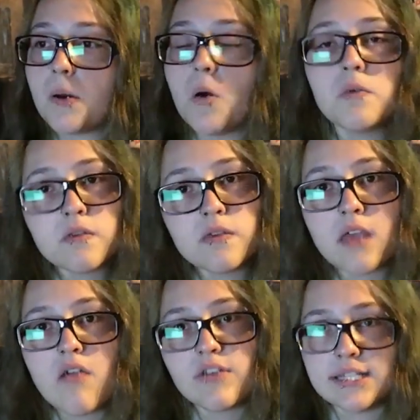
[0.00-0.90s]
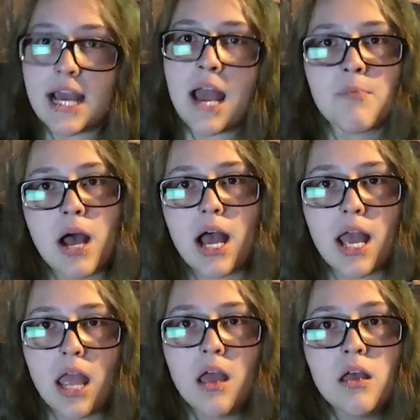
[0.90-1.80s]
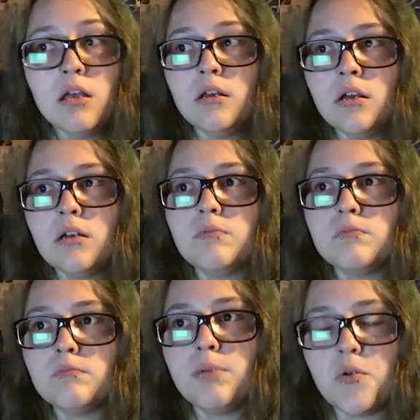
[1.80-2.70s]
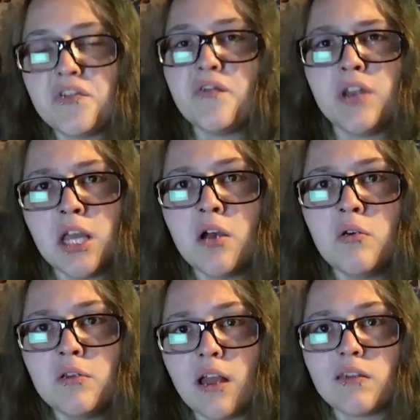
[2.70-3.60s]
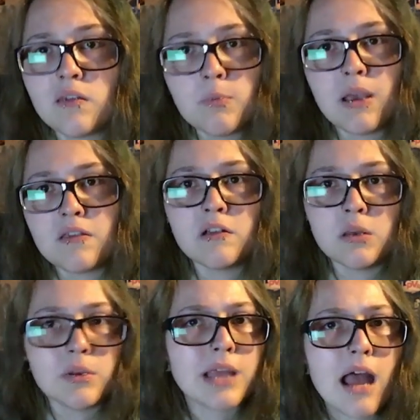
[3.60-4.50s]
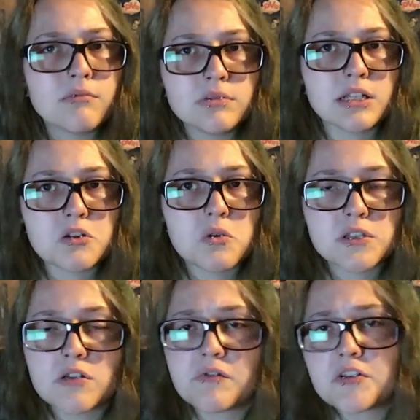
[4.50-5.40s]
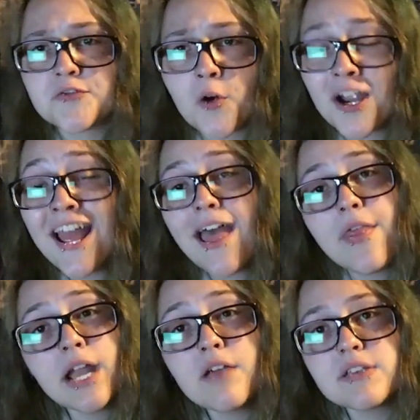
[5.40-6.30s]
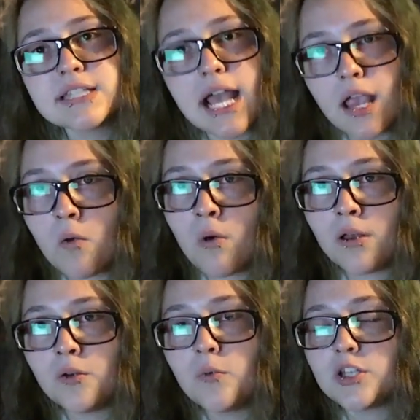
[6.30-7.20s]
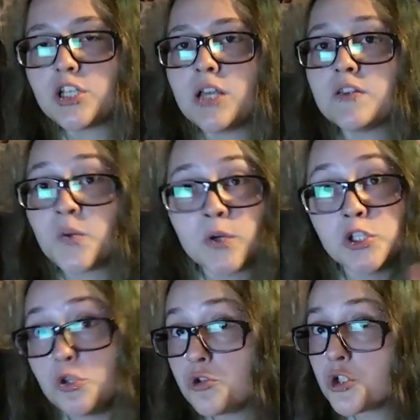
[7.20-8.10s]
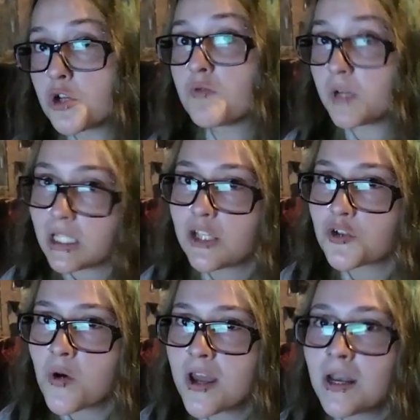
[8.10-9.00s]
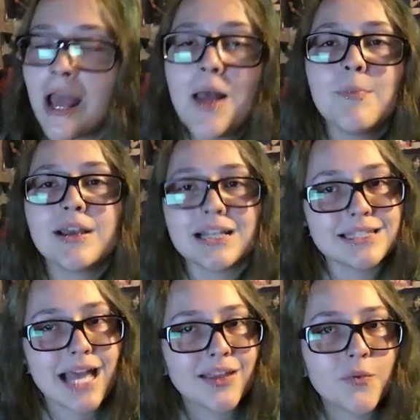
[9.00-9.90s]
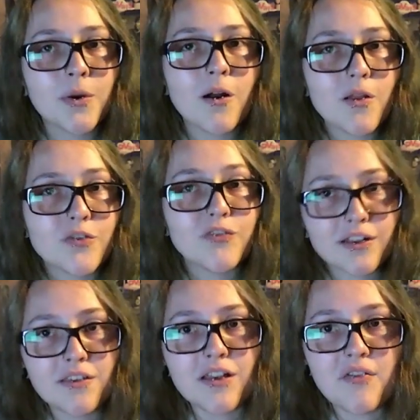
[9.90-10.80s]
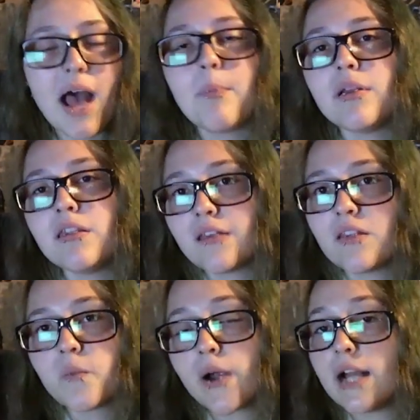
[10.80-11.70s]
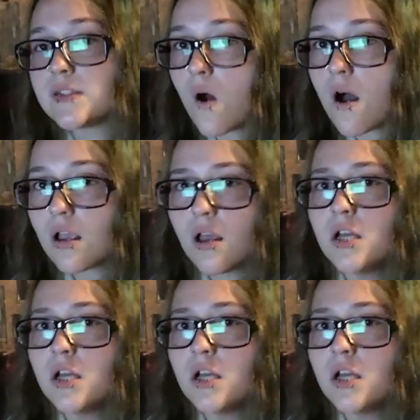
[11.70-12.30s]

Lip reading: posts every time I post a video. That's basically what that Discord server is for. And then I have a second one, which is the one you should really join, because that's where all the fun stuff happens. That's where I talk